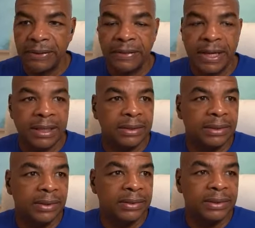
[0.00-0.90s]
that
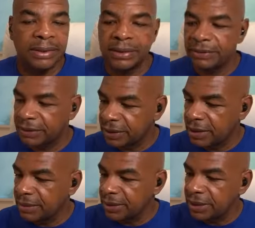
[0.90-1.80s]
does in the
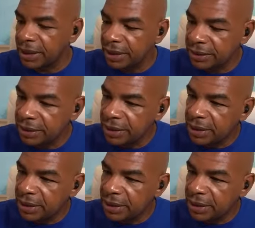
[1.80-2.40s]
coming days.